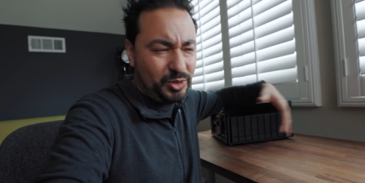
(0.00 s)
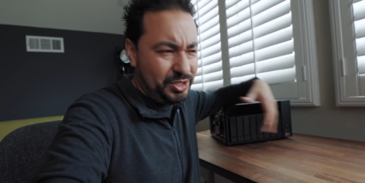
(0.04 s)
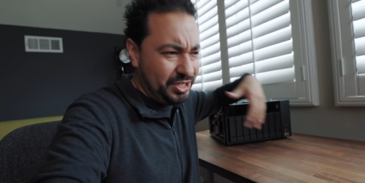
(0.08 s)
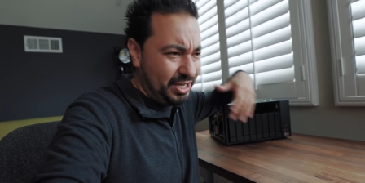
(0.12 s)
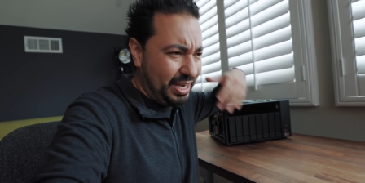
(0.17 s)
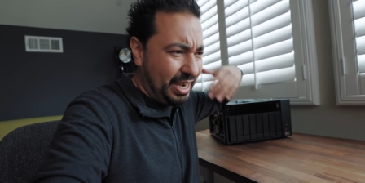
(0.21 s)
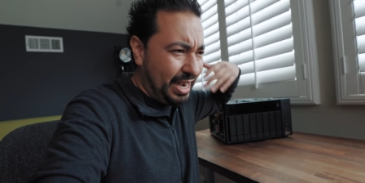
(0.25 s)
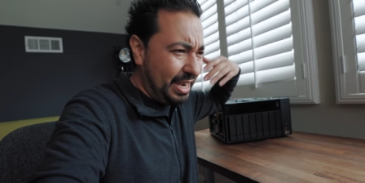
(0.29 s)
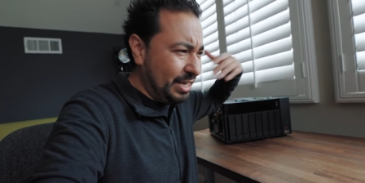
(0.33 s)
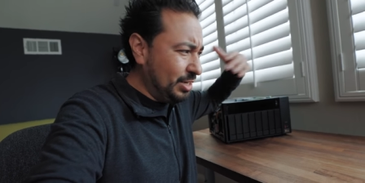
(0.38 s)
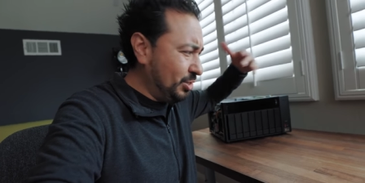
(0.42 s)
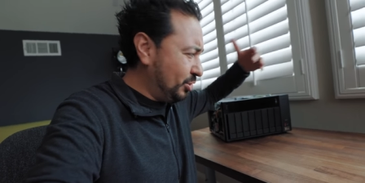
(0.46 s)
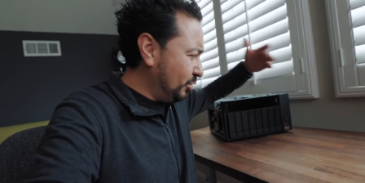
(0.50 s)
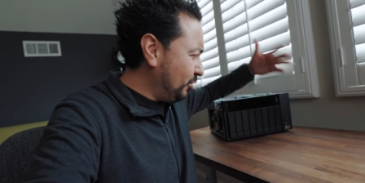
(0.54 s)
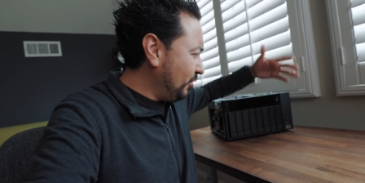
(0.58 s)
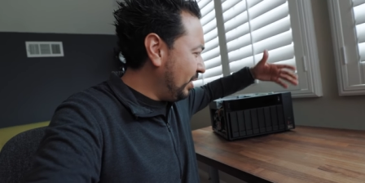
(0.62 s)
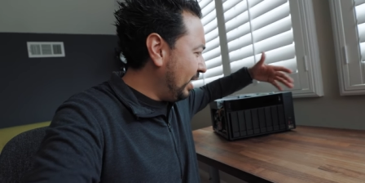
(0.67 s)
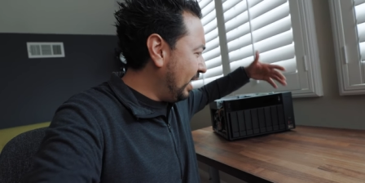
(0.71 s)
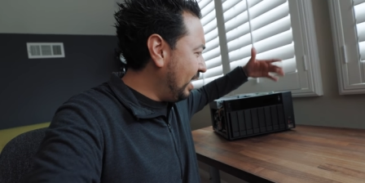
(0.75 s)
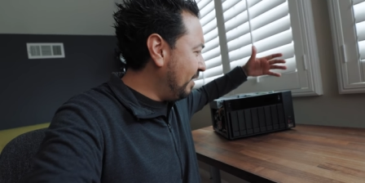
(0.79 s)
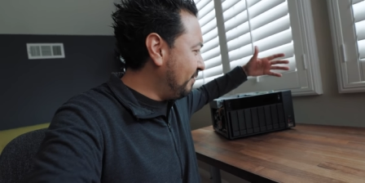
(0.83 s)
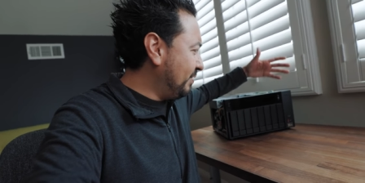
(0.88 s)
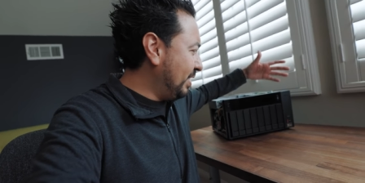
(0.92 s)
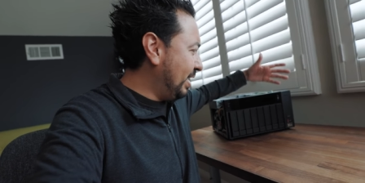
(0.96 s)
which I do
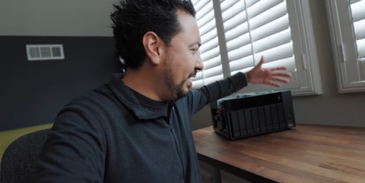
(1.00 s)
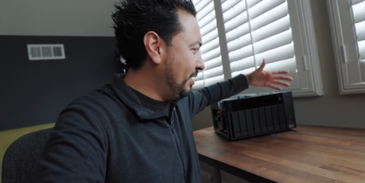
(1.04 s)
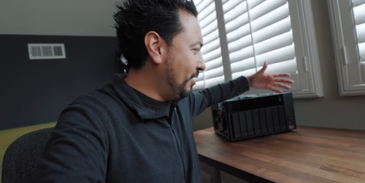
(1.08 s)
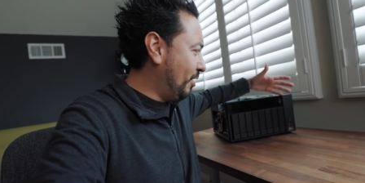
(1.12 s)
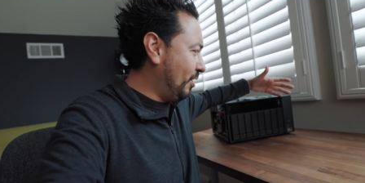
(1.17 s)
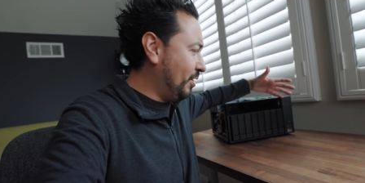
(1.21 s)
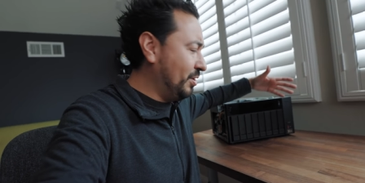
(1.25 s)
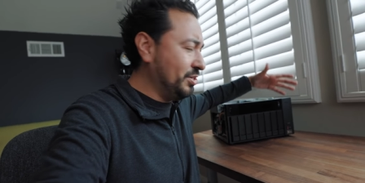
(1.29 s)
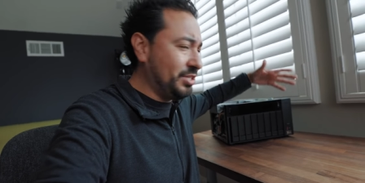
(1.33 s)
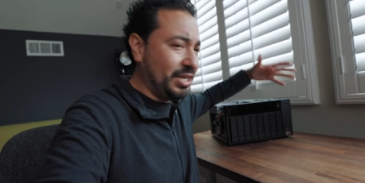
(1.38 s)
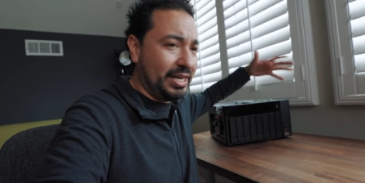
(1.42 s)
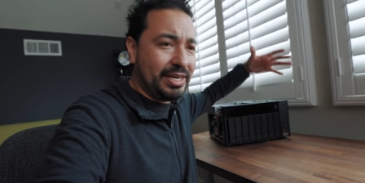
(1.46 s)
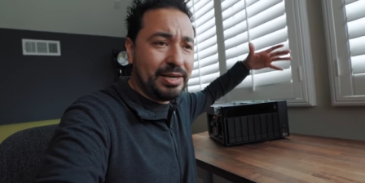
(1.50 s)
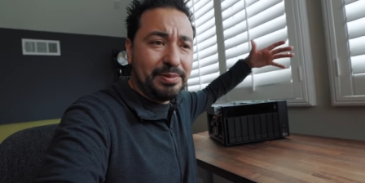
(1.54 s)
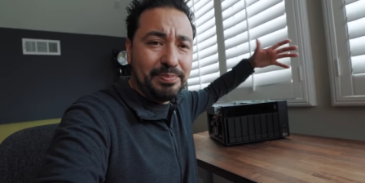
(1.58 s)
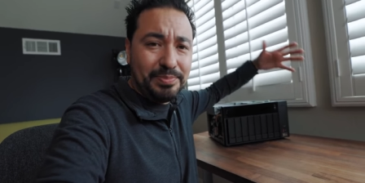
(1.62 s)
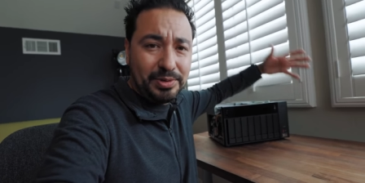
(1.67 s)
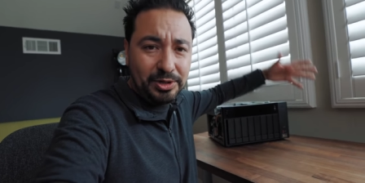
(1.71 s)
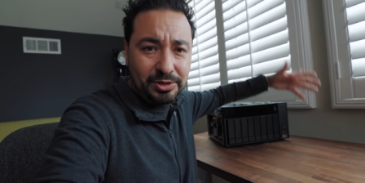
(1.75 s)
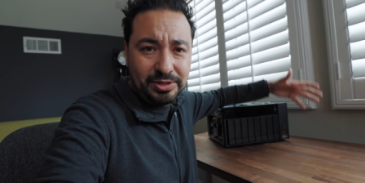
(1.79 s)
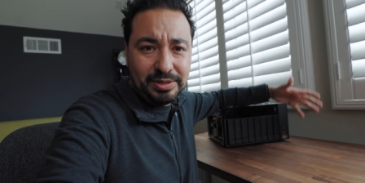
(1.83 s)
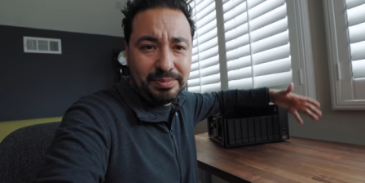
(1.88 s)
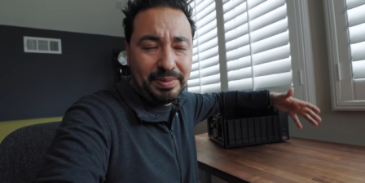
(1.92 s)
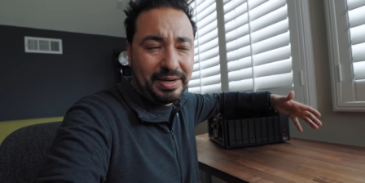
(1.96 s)
have that knowledge. I can
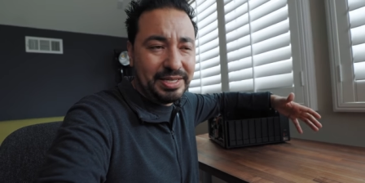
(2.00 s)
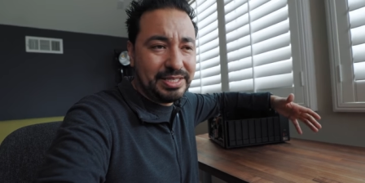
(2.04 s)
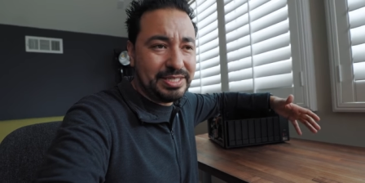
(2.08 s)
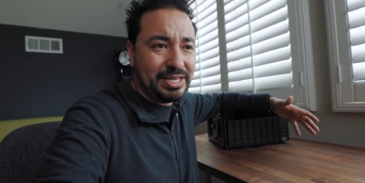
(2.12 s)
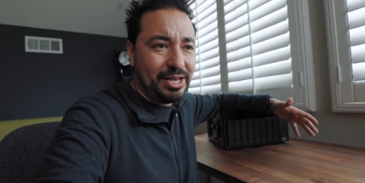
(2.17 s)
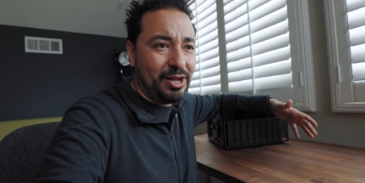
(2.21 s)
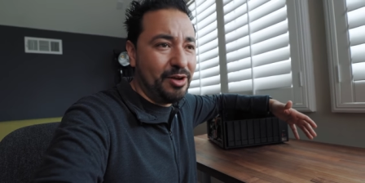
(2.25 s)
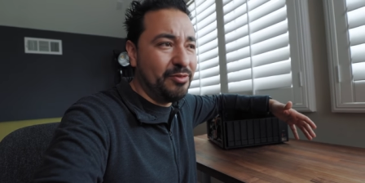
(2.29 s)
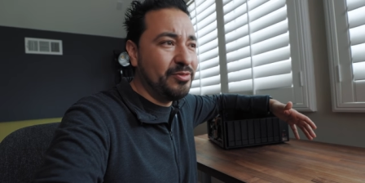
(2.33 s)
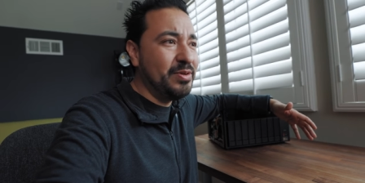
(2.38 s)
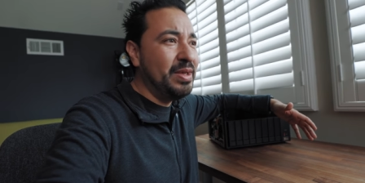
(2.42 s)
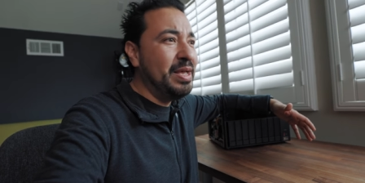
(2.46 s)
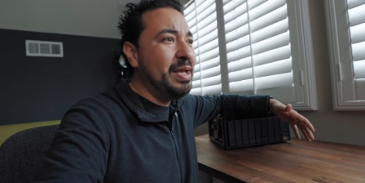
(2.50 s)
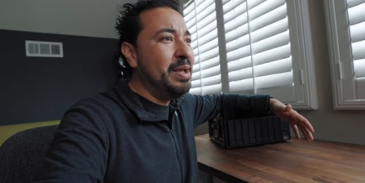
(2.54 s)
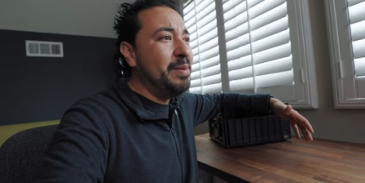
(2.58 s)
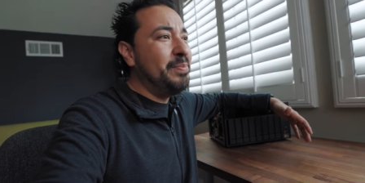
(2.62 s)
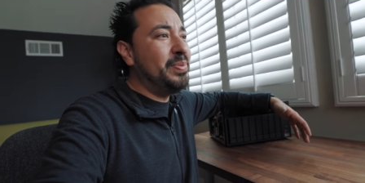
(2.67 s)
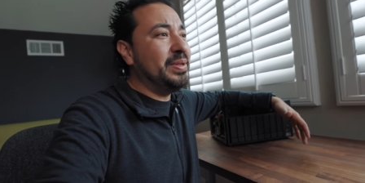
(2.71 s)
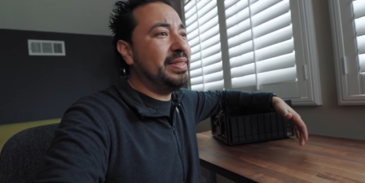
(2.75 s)
build it myself.